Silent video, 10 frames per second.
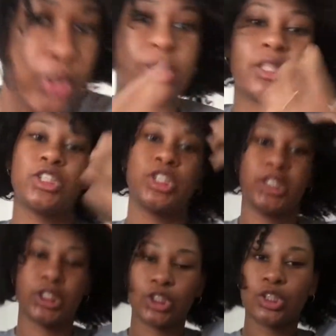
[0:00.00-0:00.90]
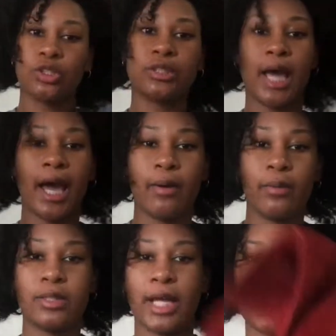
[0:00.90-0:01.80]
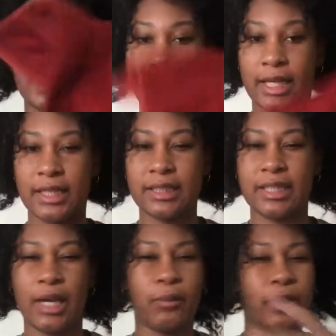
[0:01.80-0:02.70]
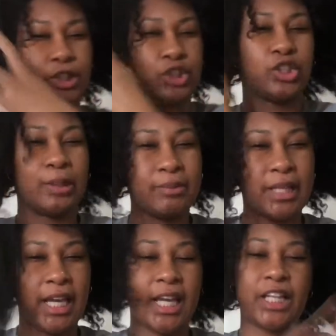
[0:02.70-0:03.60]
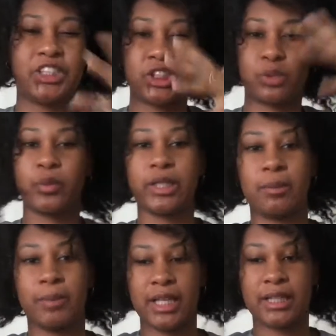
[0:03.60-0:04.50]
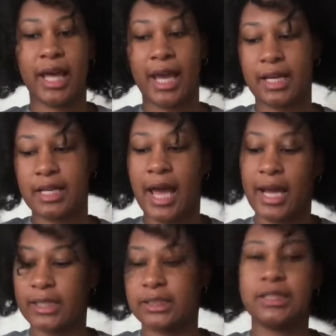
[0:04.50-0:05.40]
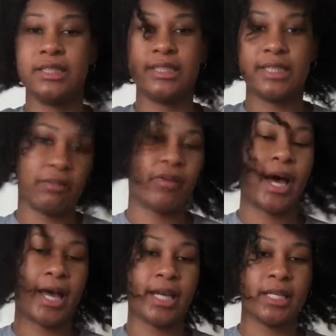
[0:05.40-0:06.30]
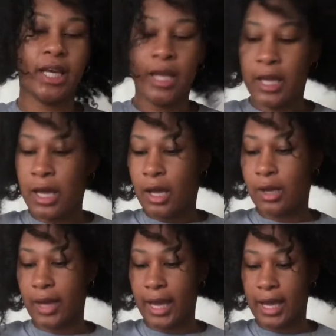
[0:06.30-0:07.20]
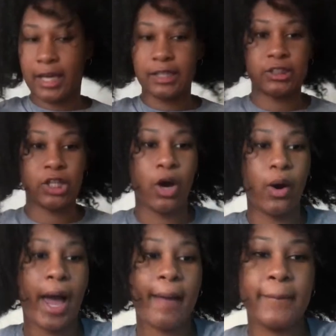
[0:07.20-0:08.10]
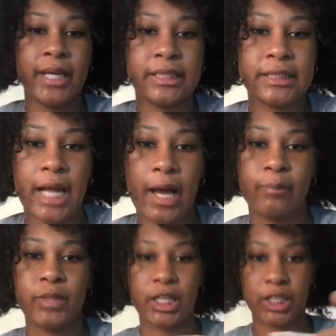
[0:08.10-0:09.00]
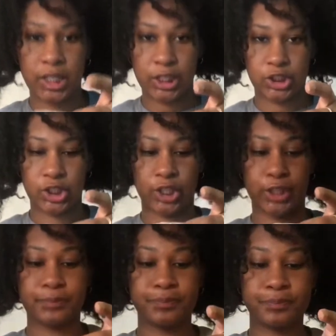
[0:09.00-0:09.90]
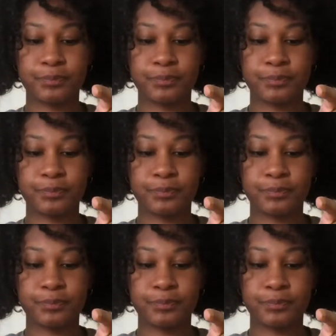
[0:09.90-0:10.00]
used a traditional towel like this, it would have stripped it and just really been like not as defined. Okay, so I mixed up the conditioner.